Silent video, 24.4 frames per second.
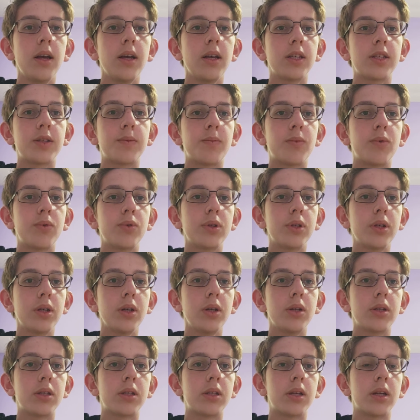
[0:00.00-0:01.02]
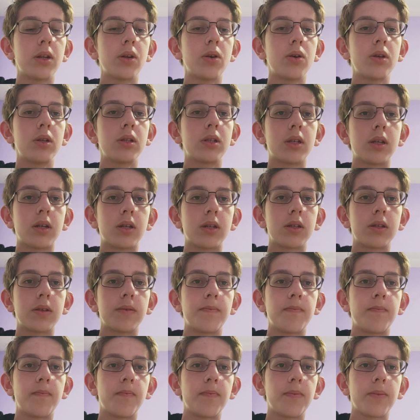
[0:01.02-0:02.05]
smoother than others.
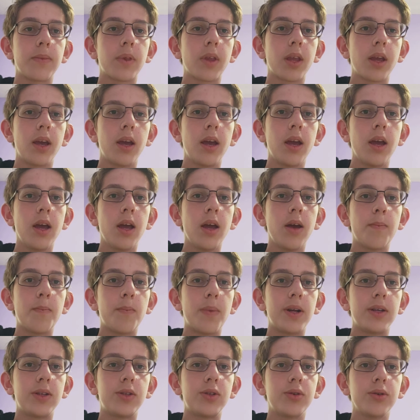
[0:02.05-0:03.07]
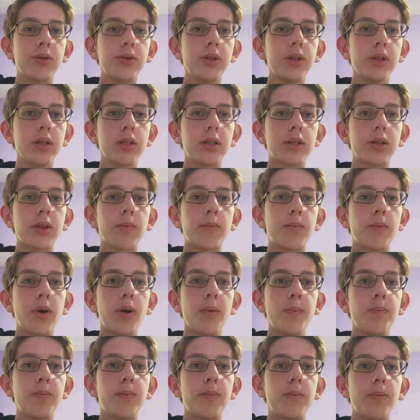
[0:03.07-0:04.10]
By choosing
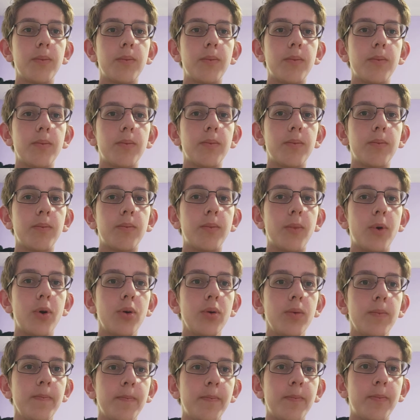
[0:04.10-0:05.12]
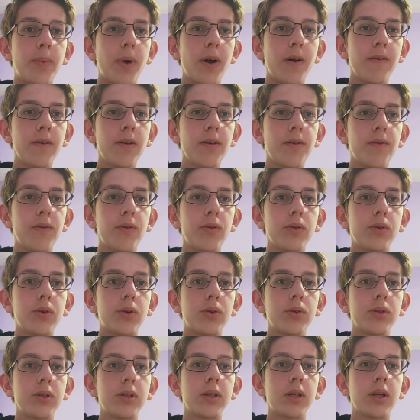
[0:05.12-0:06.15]
some more powerful
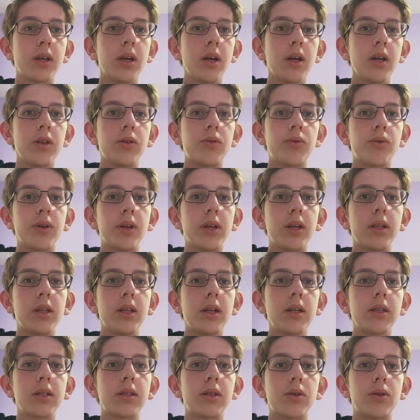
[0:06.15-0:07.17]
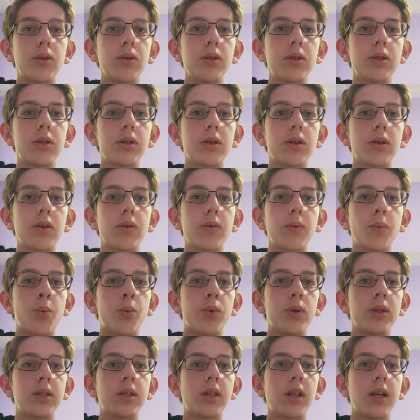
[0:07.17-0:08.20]
nodes to index nodes
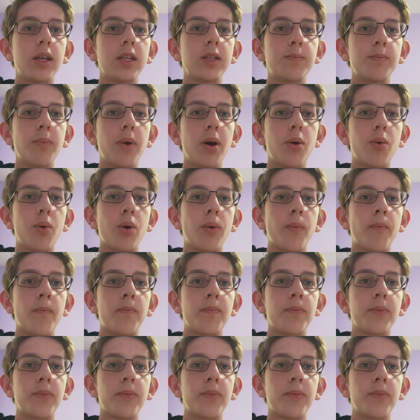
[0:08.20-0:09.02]
with less power.